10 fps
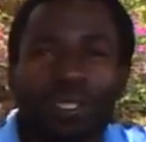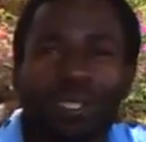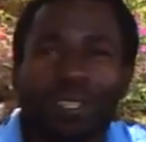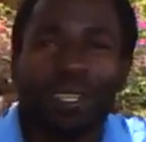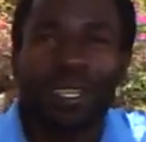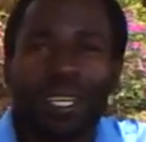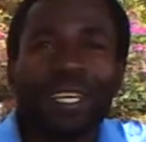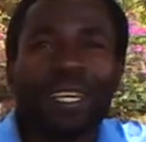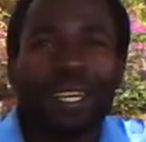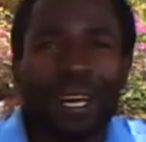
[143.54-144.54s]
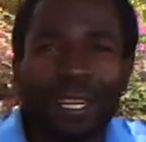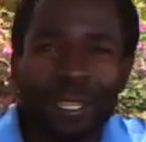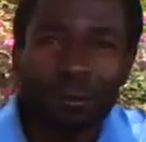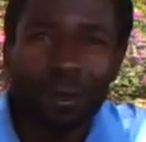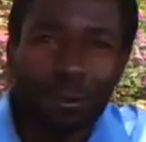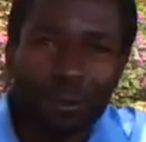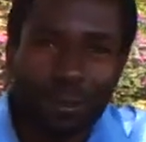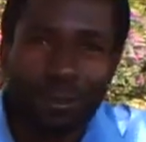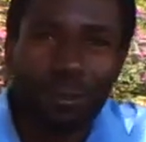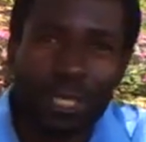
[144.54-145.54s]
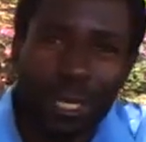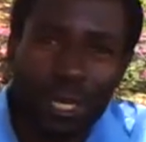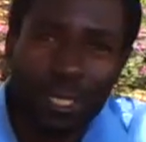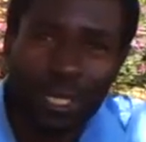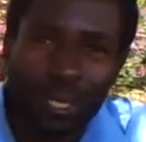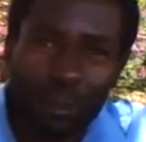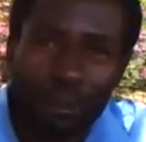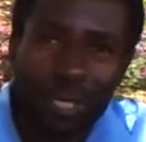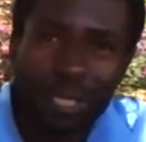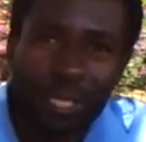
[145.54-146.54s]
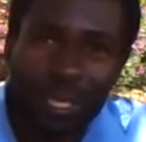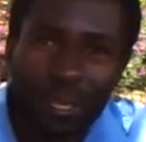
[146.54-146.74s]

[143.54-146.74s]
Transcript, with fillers: uh, yeah. which are taking part here.